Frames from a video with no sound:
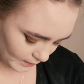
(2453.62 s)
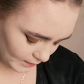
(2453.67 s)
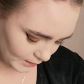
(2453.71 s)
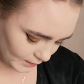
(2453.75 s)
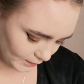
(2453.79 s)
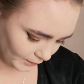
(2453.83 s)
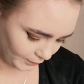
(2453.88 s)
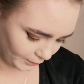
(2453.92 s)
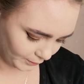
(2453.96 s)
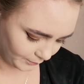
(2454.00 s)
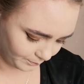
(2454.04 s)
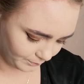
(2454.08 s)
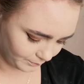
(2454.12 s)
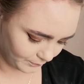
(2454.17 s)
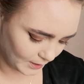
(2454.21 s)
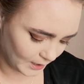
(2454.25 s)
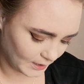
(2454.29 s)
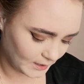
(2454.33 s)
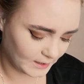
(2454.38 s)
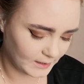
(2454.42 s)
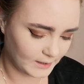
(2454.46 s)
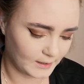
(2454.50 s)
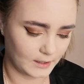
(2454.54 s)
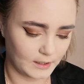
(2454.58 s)
I don't know.
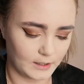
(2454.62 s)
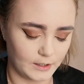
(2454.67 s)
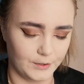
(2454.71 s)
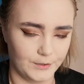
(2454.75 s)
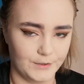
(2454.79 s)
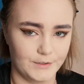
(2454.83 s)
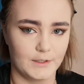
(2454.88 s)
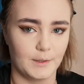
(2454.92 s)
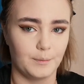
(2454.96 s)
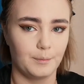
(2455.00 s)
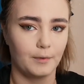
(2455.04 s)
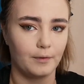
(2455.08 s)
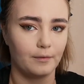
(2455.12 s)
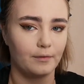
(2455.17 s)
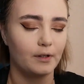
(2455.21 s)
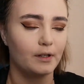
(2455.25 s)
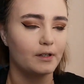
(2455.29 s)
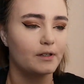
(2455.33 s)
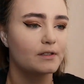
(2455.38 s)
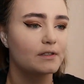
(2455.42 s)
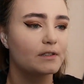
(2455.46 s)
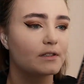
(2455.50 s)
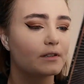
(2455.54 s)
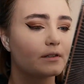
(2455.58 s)
I need a close-up of
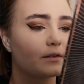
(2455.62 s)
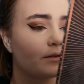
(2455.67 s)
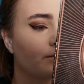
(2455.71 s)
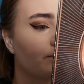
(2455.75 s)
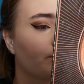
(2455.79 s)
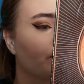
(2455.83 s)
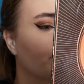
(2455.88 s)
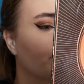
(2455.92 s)
this.